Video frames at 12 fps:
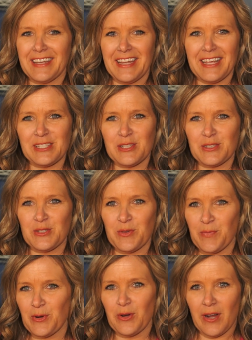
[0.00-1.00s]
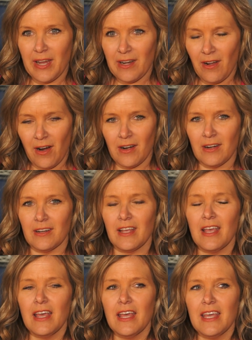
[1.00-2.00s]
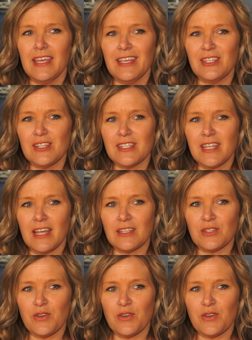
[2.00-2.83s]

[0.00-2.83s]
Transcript: and he has a super great heart he just has